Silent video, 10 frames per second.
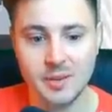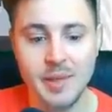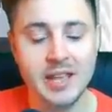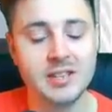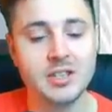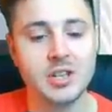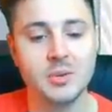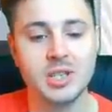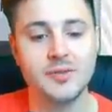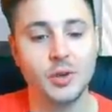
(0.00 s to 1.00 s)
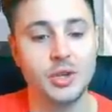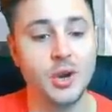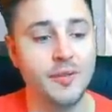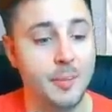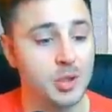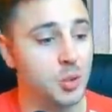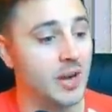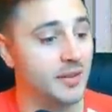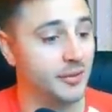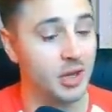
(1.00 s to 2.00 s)
The maintenance notice for November
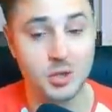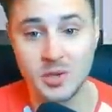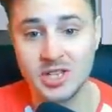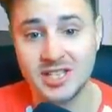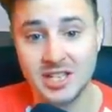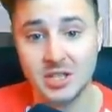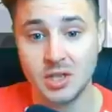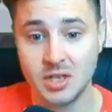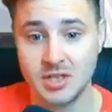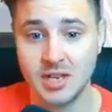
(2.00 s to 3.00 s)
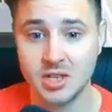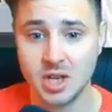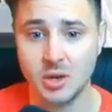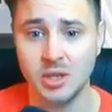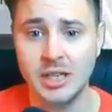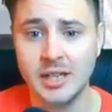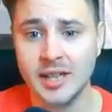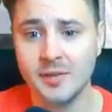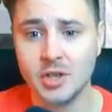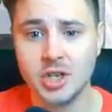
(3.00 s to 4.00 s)
twenty-first, which is this Thursday. So
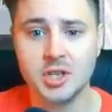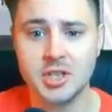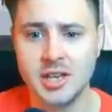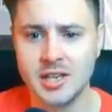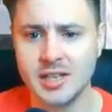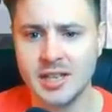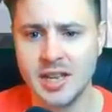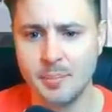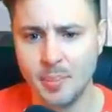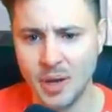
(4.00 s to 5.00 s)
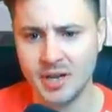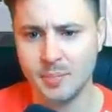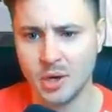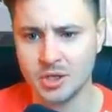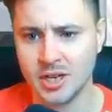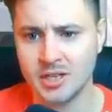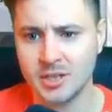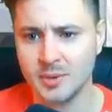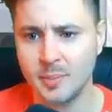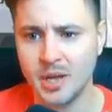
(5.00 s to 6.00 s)
they've adjusted the bunny box
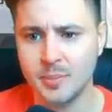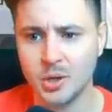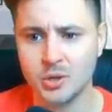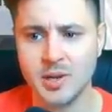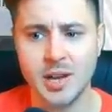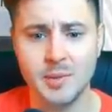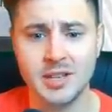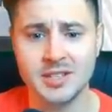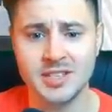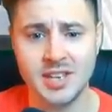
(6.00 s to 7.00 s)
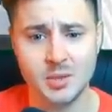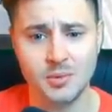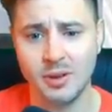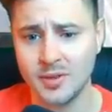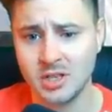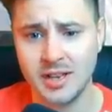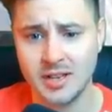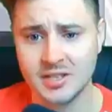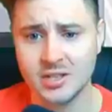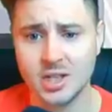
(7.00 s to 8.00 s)
item. The bunny box will now be consistent with other
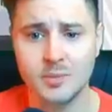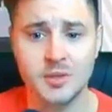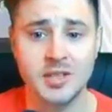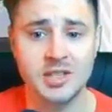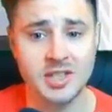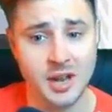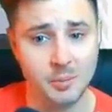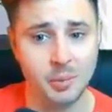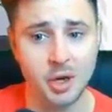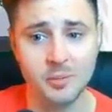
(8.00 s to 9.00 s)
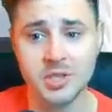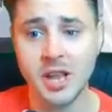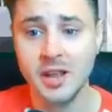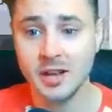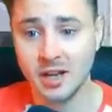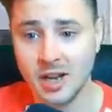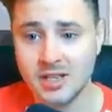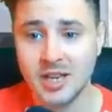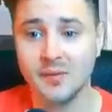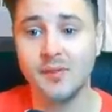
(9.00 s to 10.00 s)
chests in terms of its sound prompt,
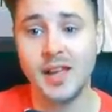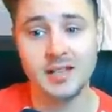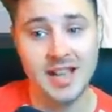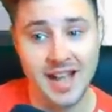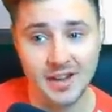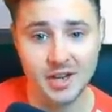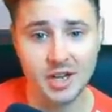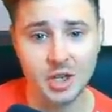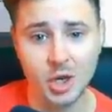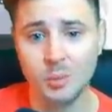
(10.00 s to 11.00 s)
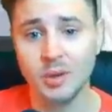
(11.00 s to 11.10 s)
lighting effect, and icon.